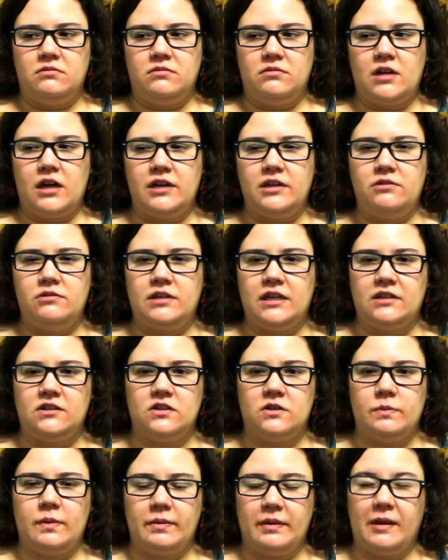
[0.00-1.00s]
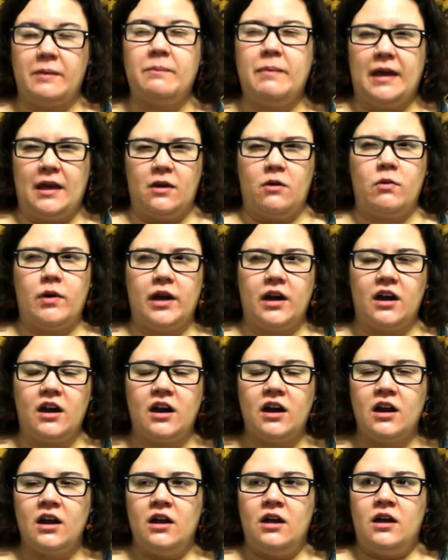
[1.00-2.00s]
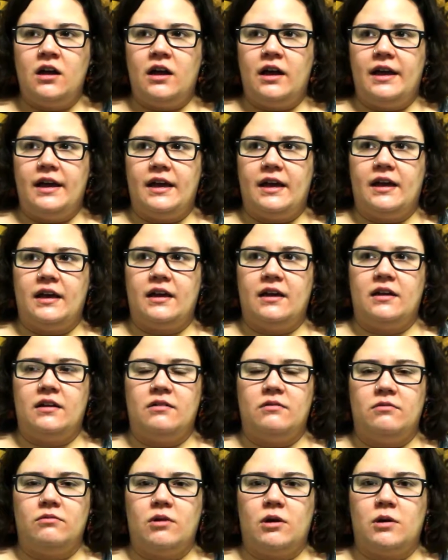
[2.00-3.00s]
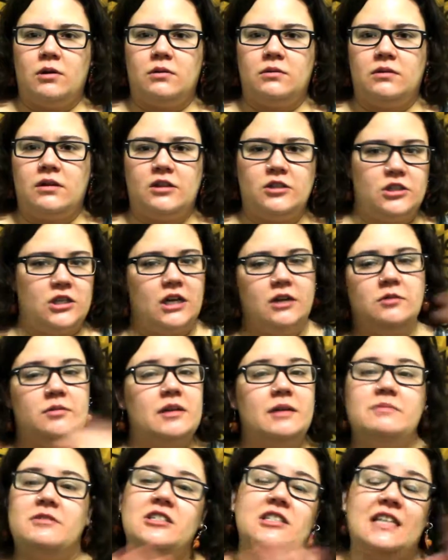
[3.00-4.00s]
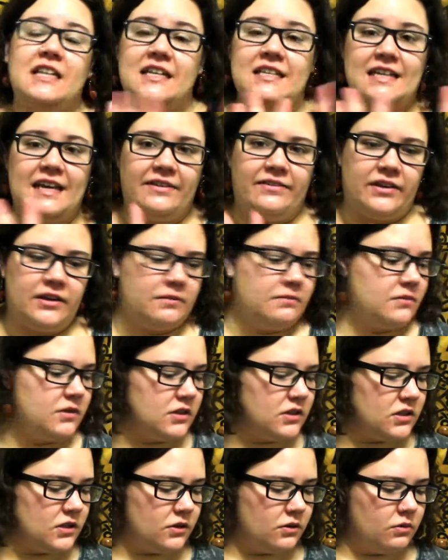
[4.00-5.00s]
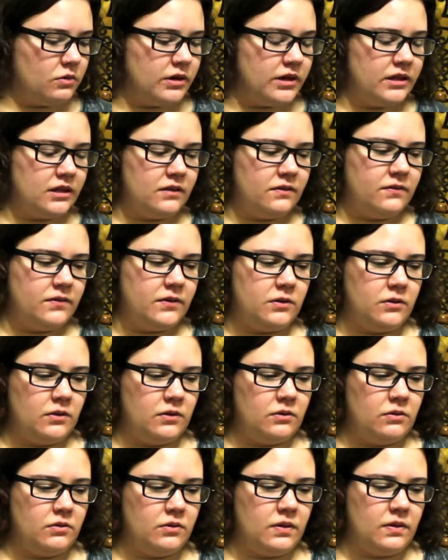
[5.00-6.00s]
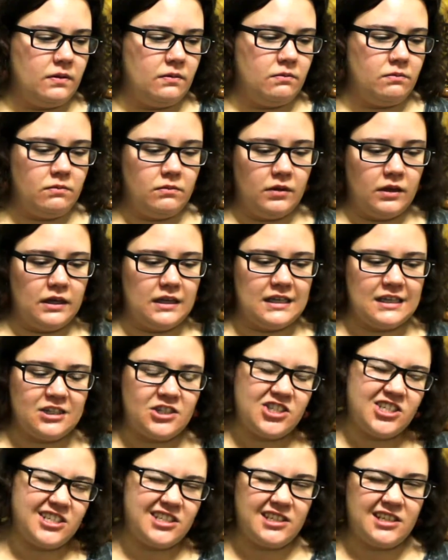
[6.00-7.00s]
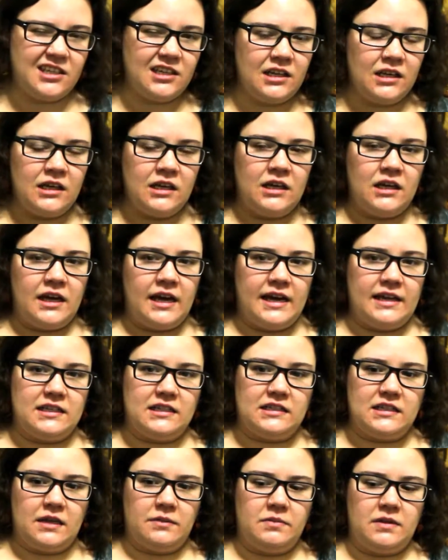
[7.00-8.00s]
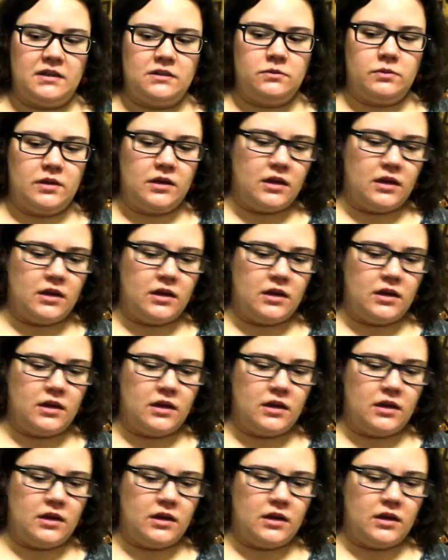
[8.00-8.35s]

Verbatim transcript: not utensils, but like bakeware. And well, i am just gonna dive in. So one of the few kitchen Aztec things we